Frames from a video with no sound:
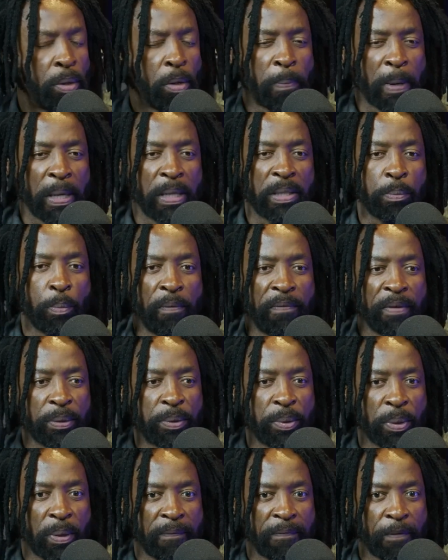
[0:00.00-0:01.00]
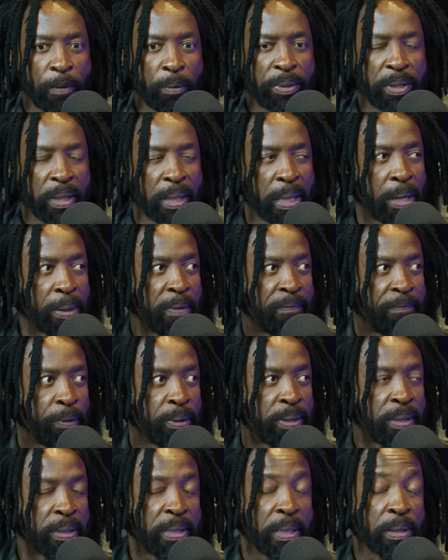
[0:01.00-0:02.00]
but it's moving to the voter now. The
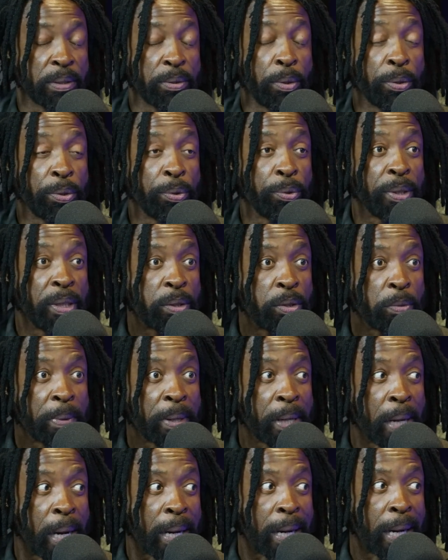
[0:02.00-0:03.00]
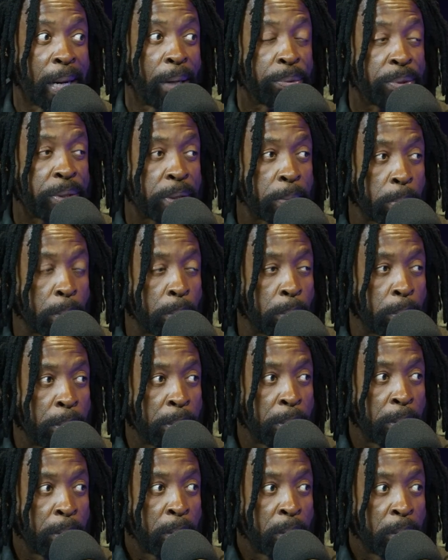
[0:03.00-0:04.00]
voter says, no, you need to be accountable
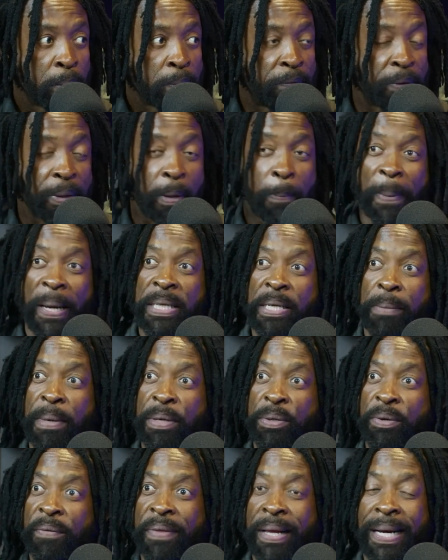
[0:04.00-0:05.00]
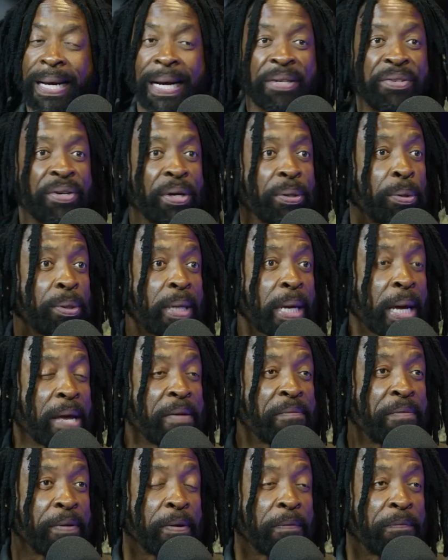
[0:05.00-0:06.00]
for the betterment of the country. I don't care
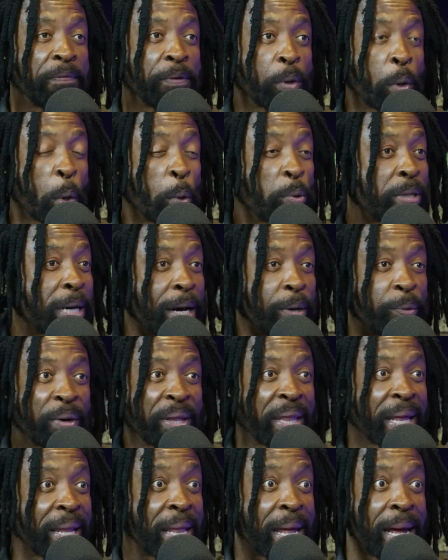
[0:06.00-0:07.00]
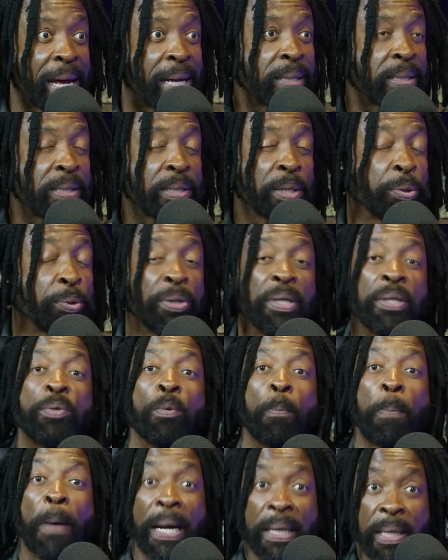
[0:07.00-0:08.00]
even if you go down whether the ANC, you need
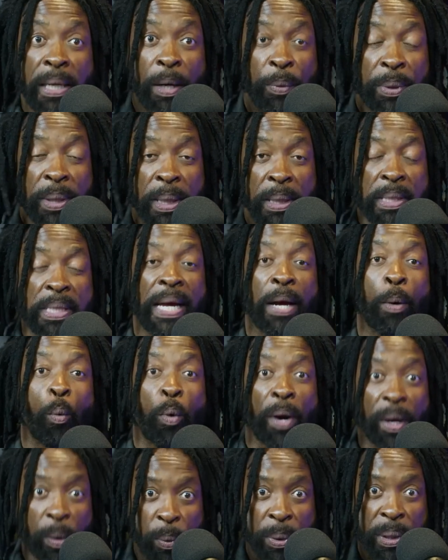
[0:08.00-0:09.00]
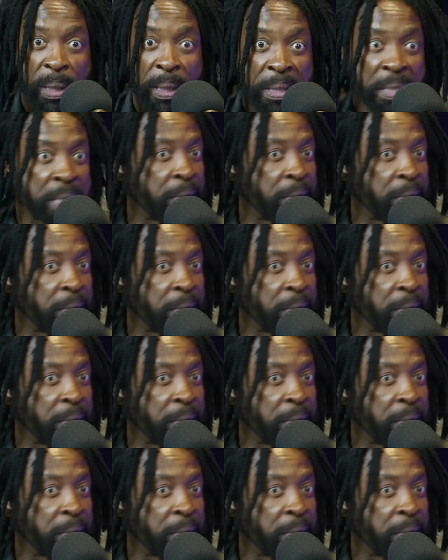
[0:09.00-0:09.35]
to partner with the DA, work with the DA.